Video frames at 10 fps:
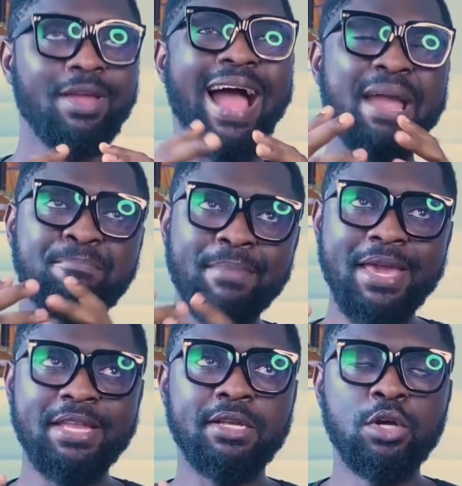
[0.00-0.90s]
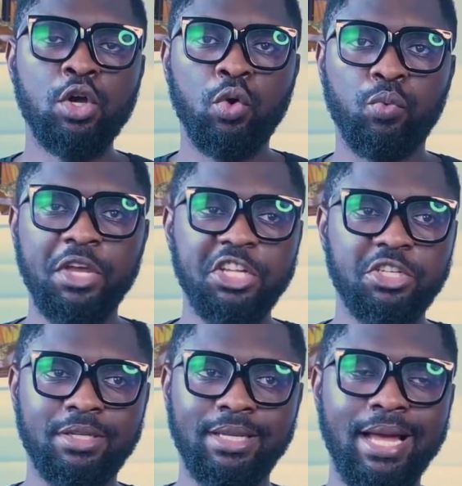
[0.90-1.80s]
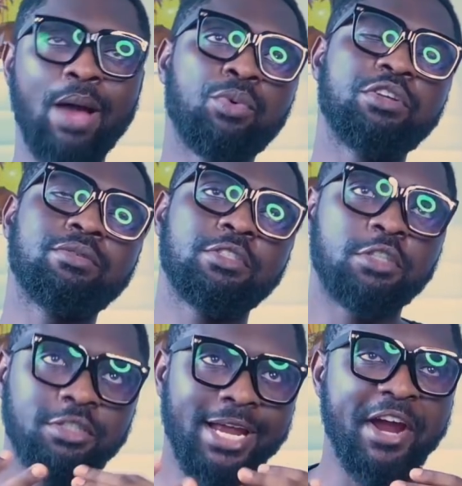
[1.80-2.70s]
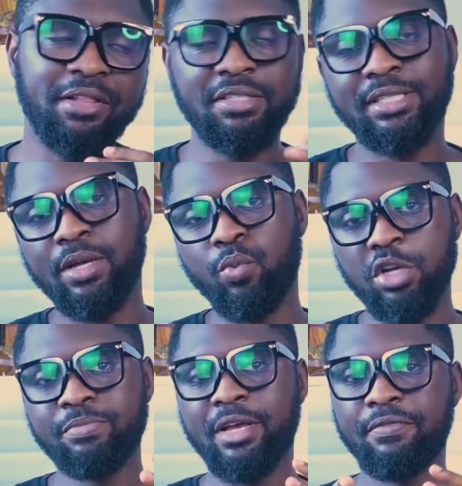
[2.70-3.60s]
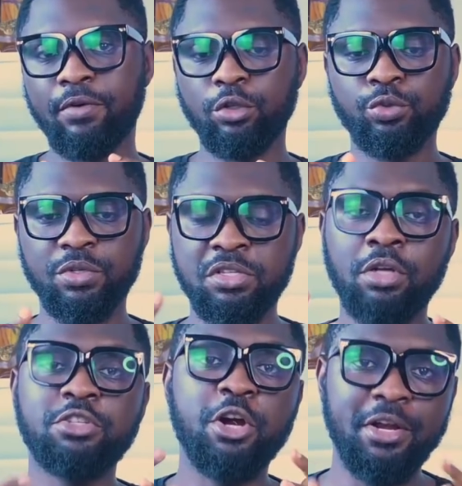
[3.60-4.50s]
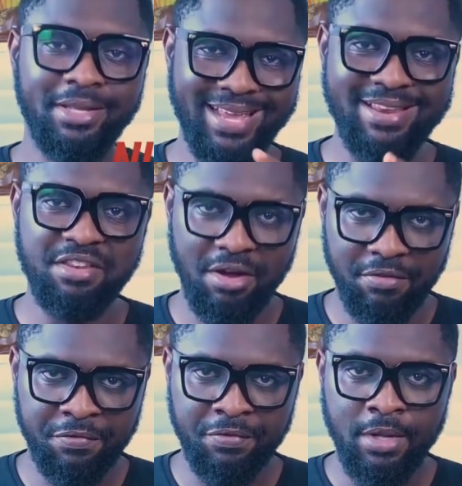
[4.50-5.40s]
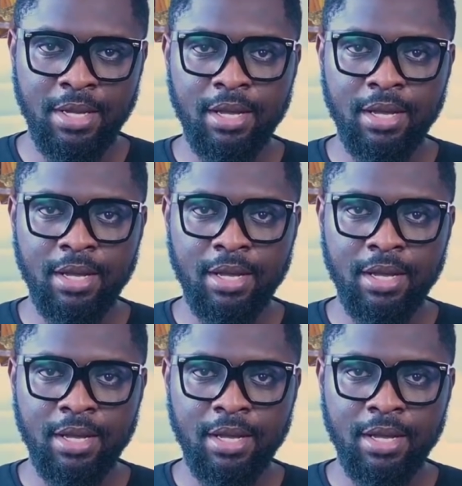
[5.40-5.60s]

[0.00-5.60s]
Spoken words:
I made, which I wouldn't directly say was my fault, was not earning enough.